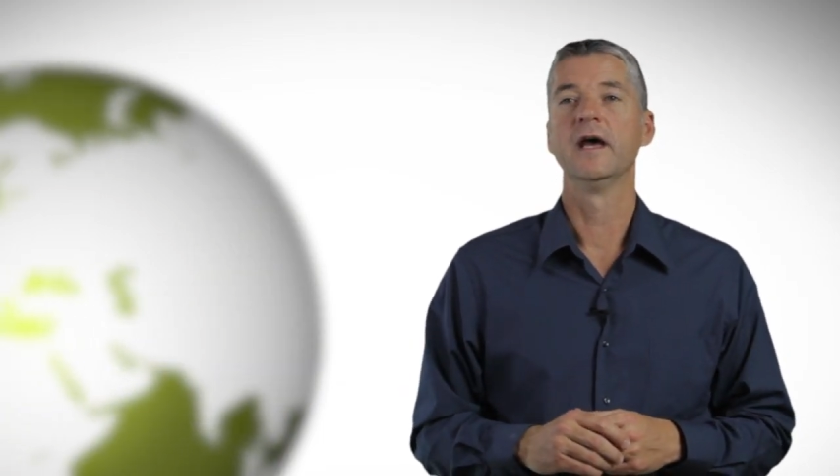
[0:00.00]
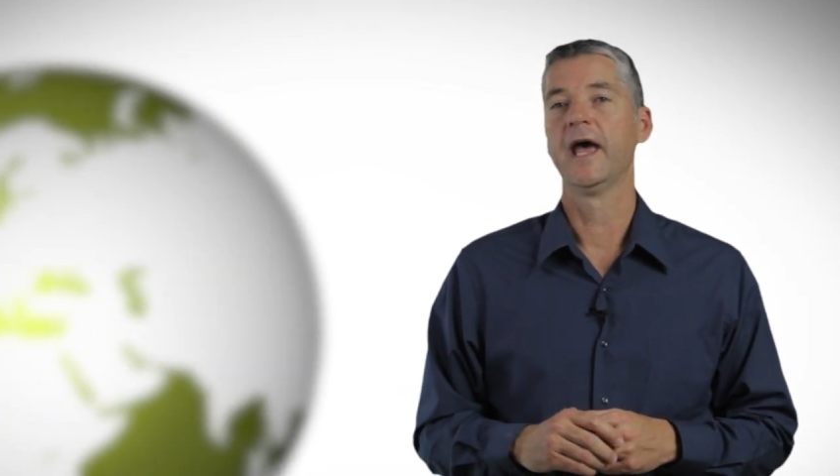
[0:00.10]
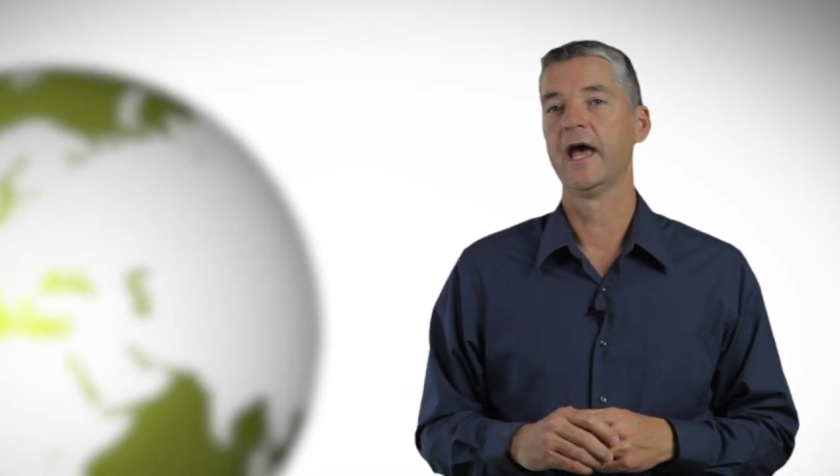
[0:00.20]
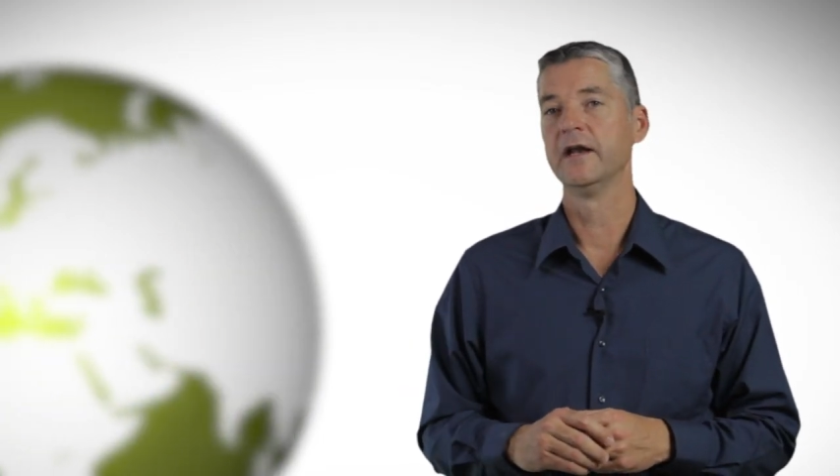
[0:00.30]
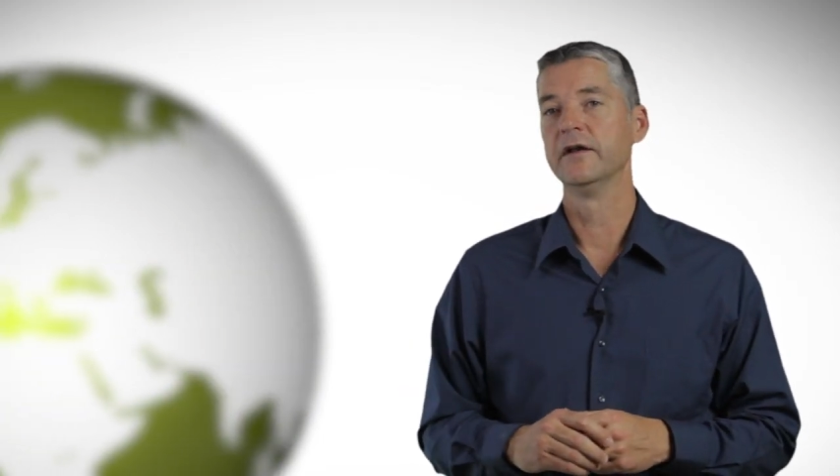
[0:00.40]

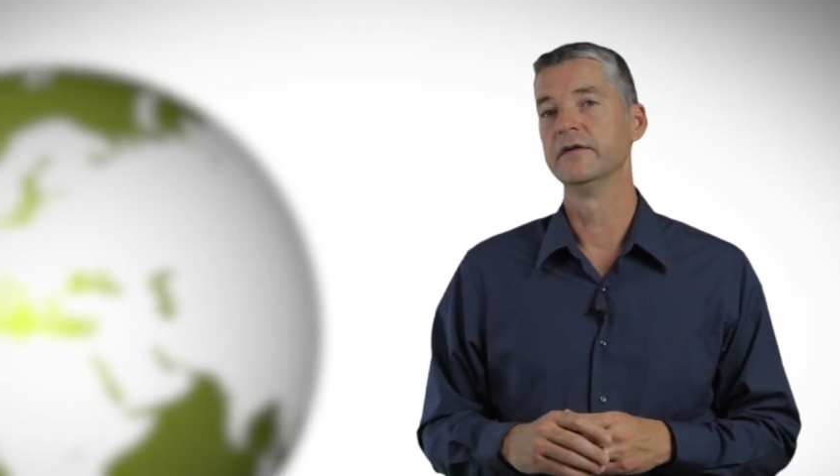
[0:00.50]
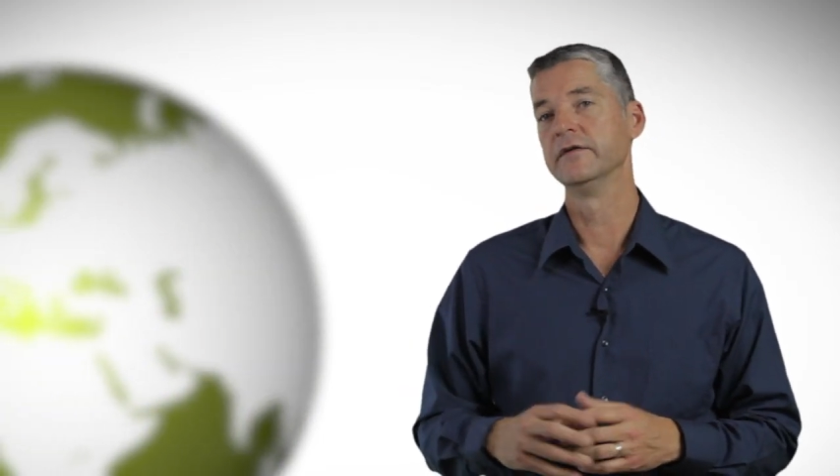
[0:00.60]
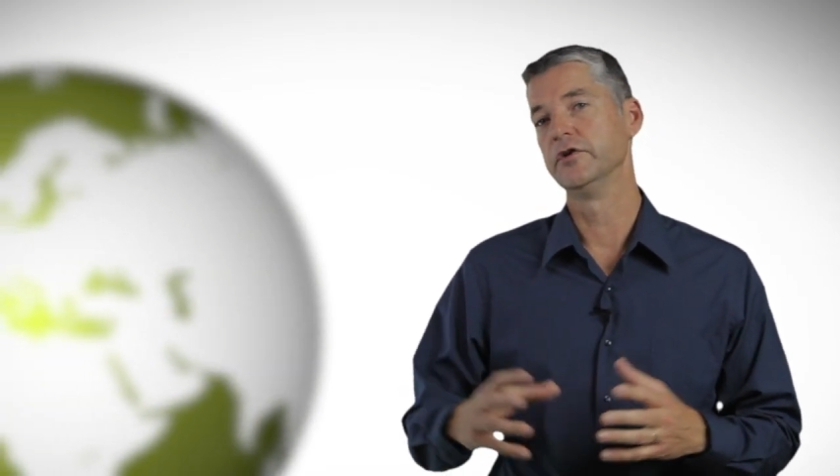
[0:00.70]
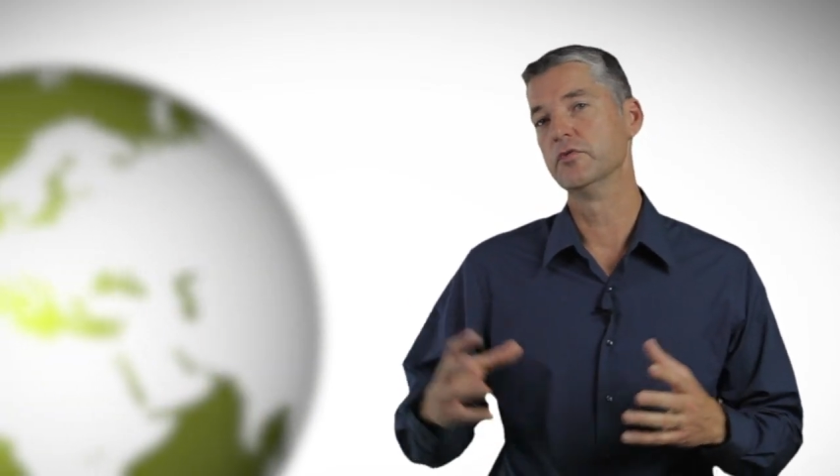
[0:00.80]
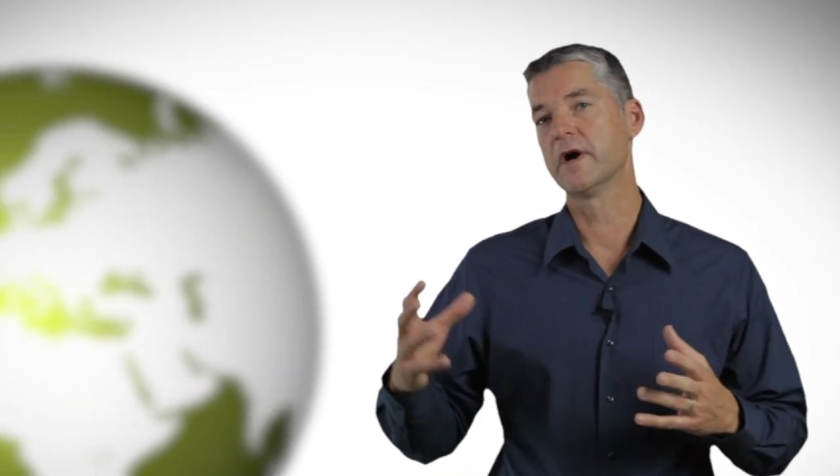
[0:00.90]
and
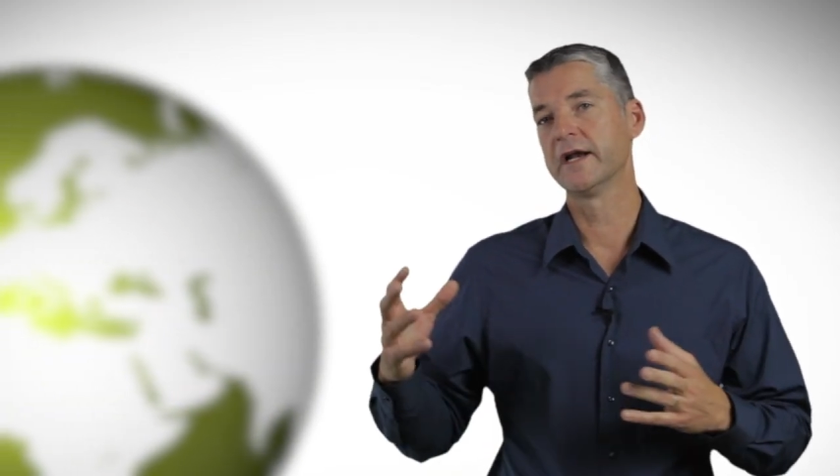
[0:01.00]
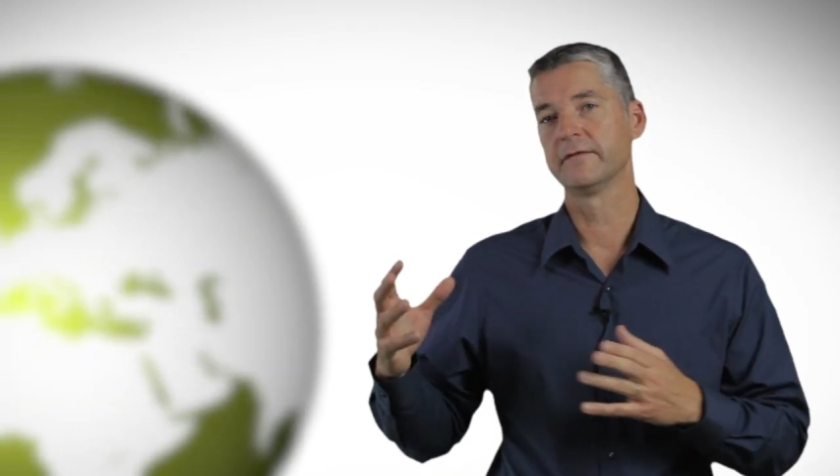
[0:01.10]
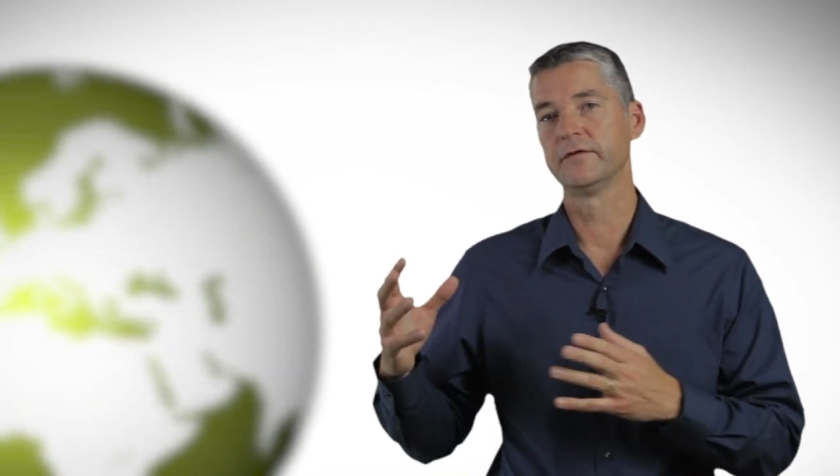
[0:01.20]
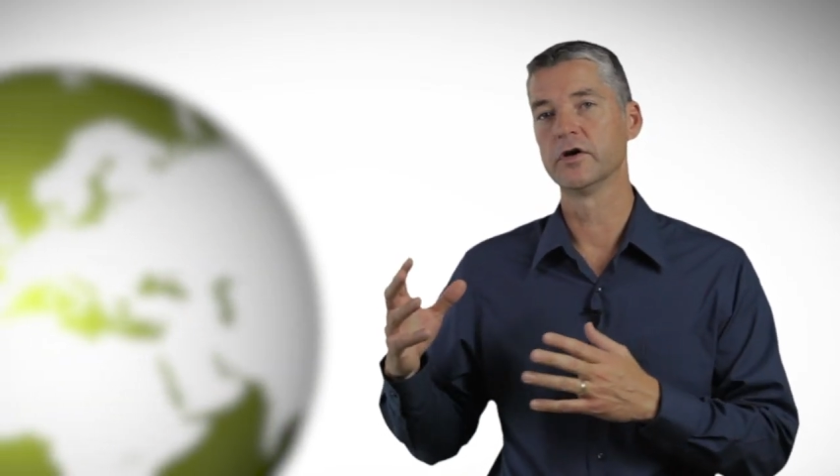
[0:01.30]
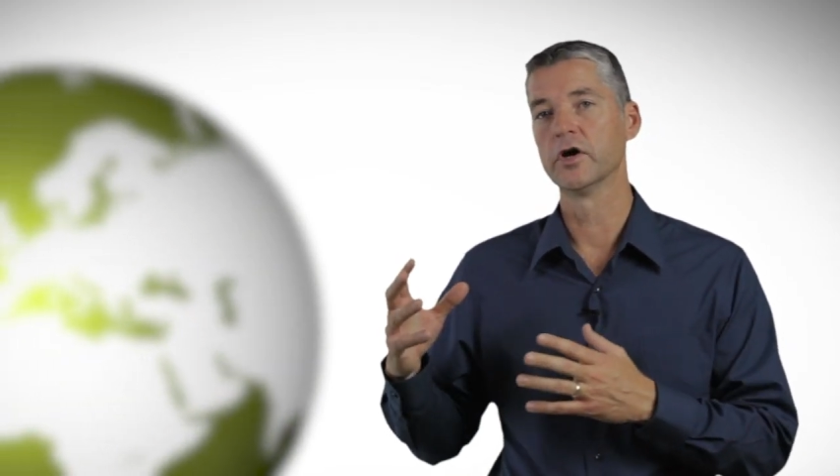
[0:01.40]
you might
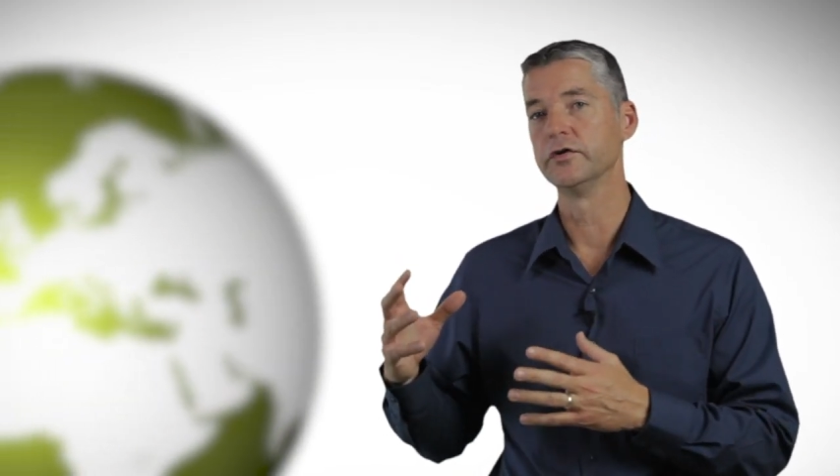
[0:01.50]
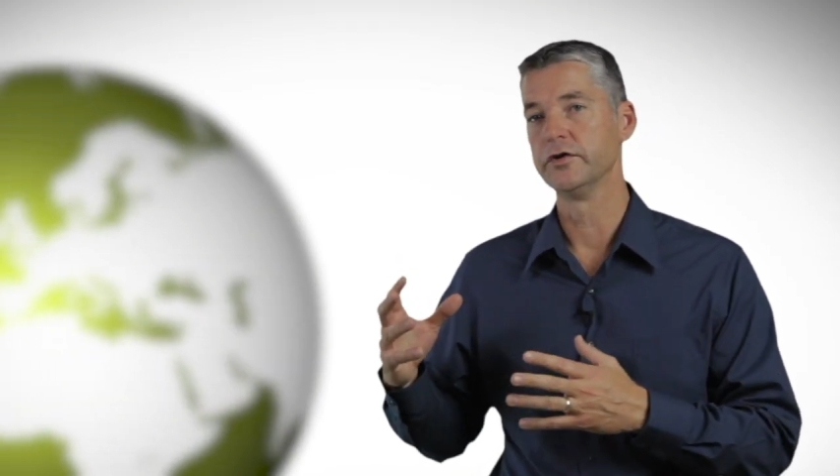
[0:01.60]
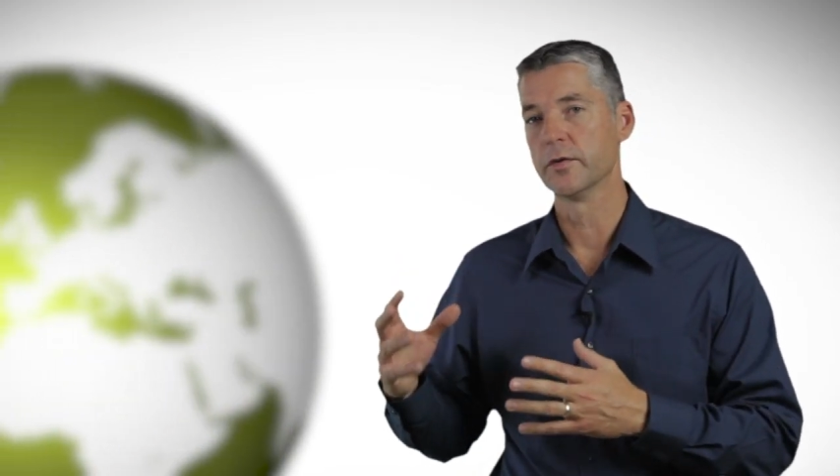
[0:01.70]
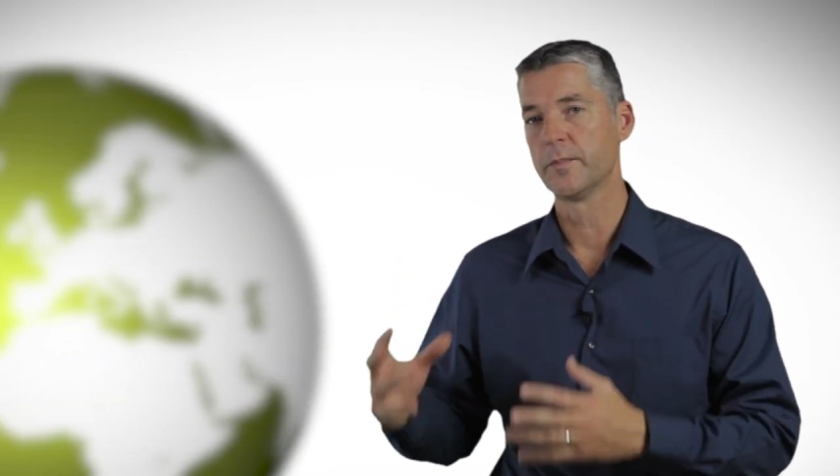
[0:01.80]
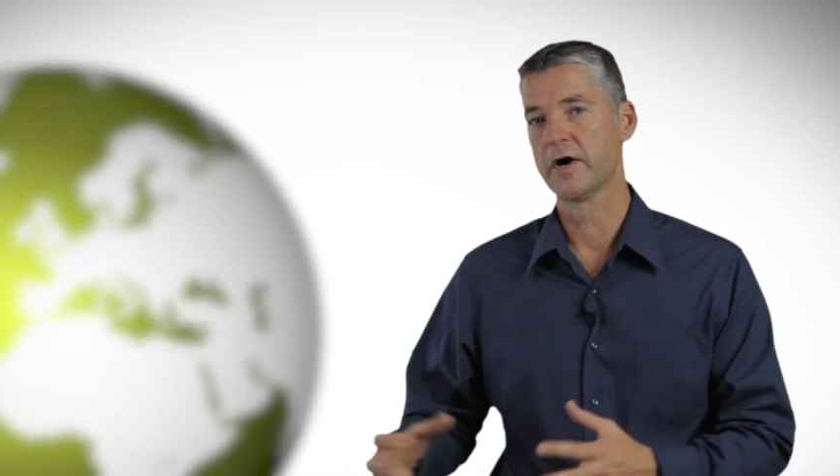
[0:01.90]
have to go
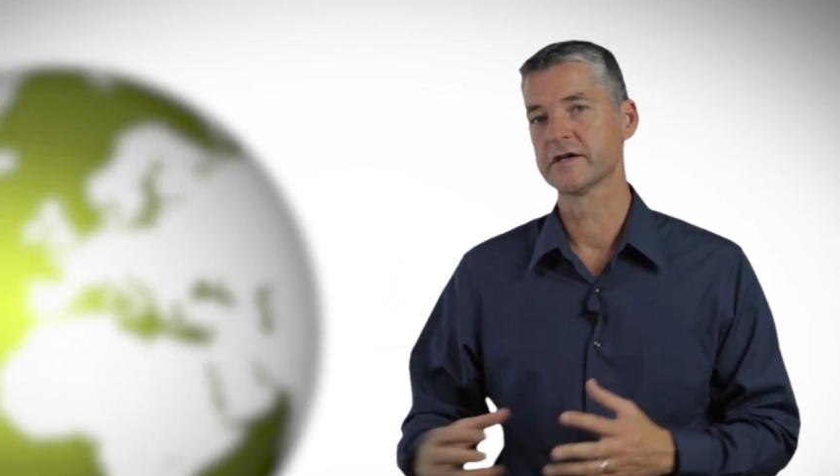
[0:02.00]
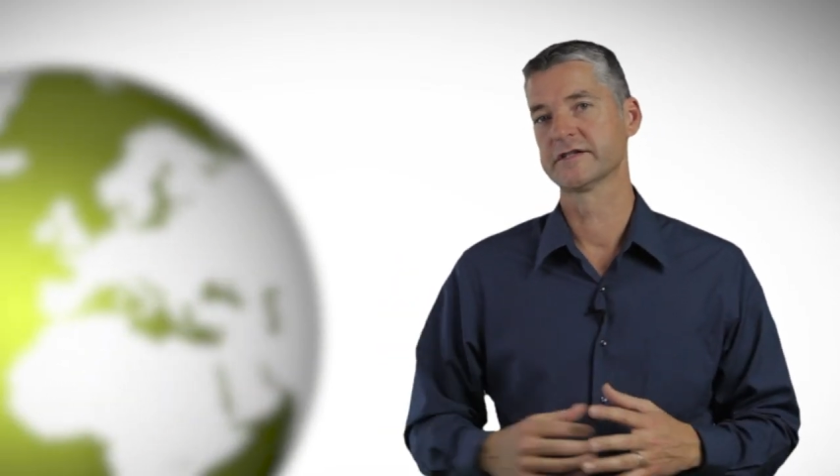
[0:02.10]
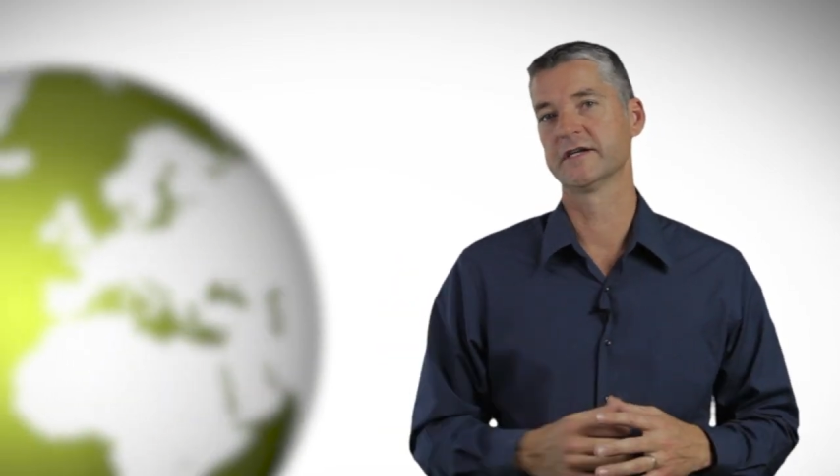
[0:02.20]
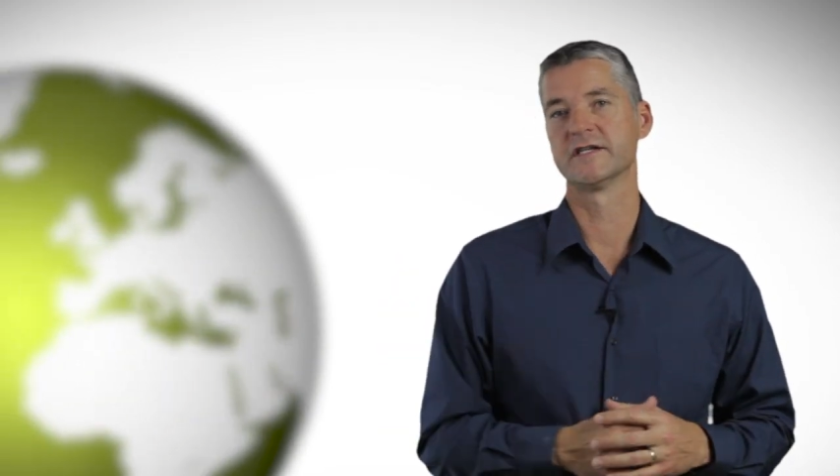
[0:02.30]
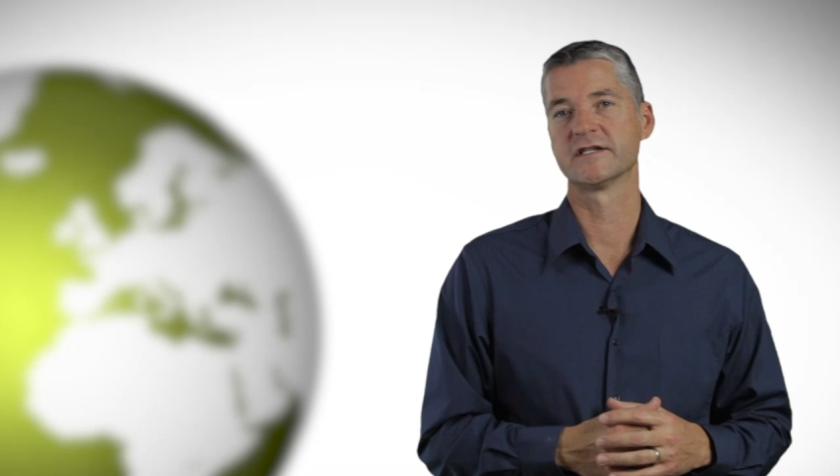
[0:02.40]
to your
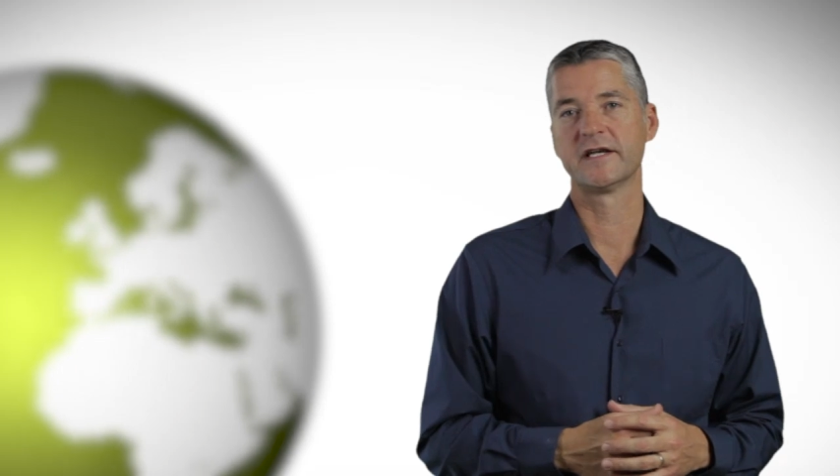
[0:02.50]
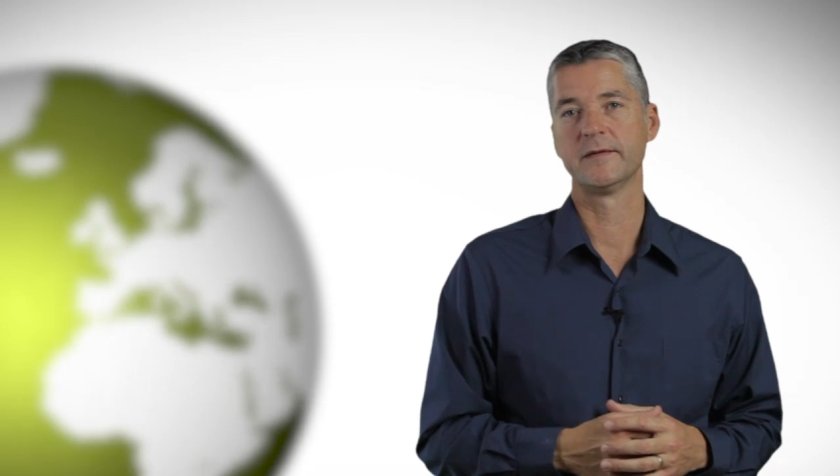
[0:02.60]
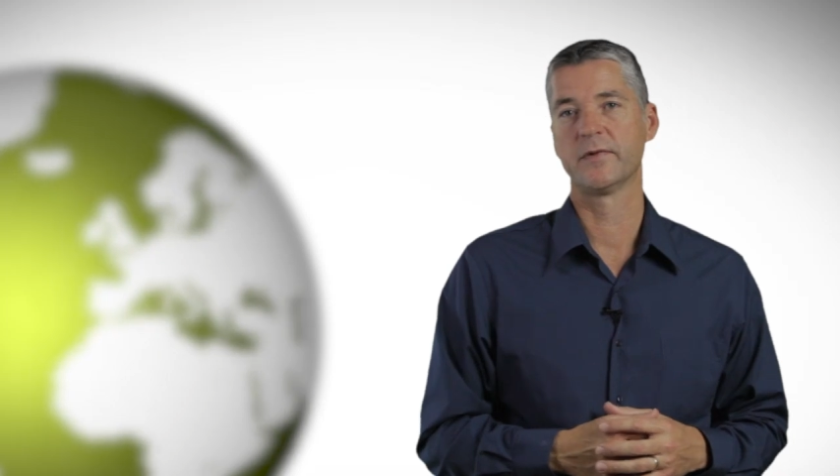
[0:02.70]
pastor and say,